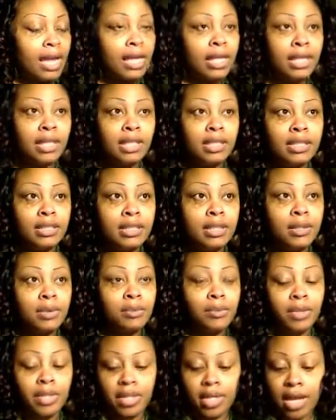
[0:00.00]
And
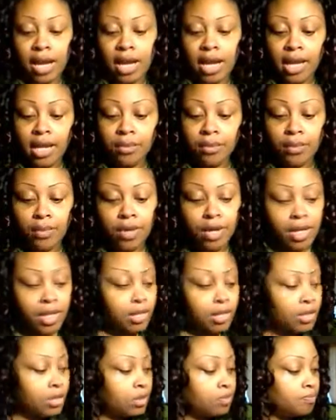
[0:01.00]
when I
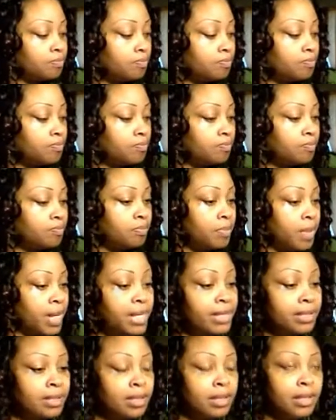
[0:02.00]
was
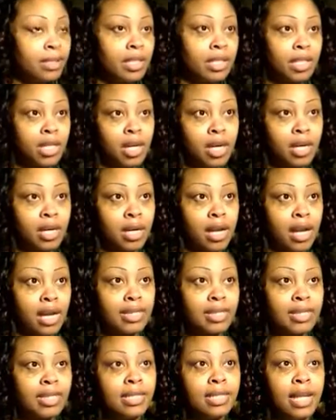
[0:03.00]
basically young,
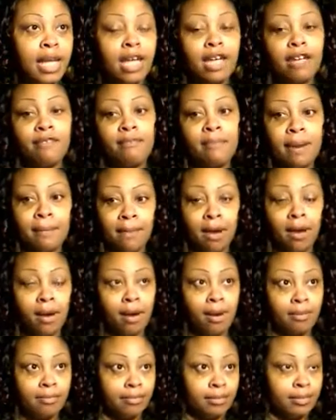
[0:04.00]
I didn't have my
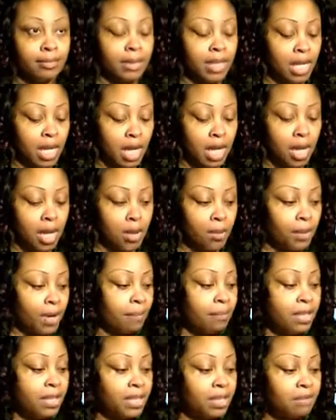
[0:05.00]
mom.
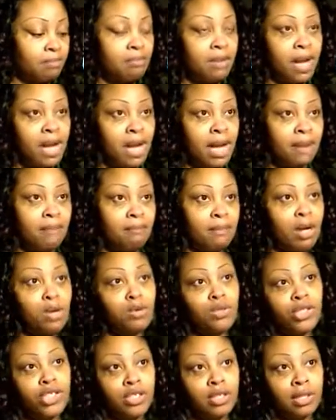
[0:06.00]
What I mean by
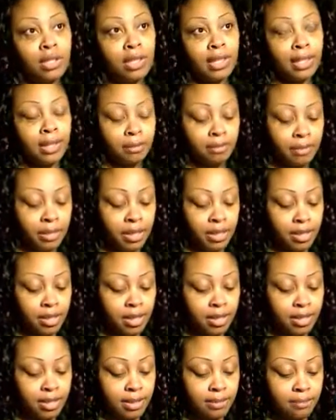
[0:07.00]
emotionally,
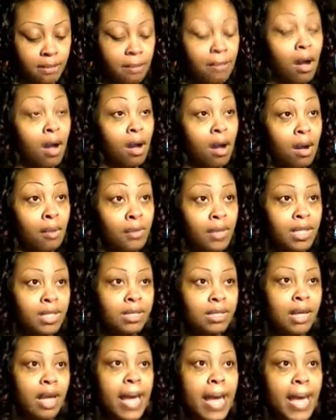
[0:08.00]
because my mom
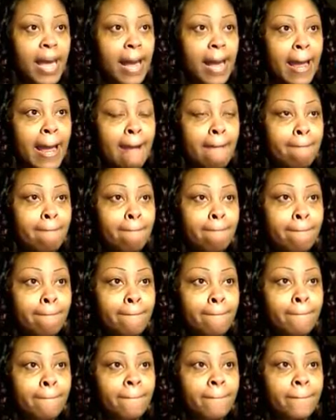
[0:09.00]
was a
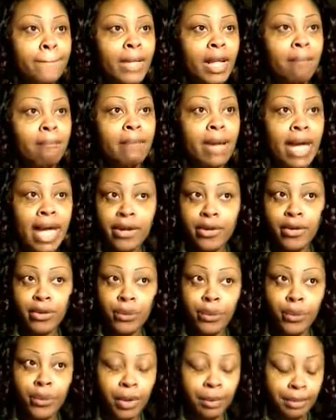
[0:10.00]

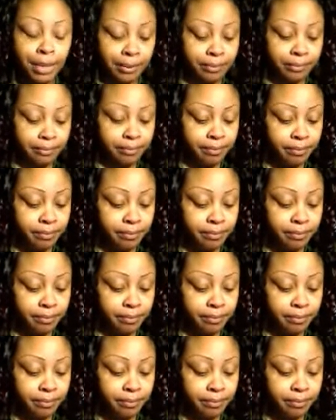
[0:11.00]
battered woman.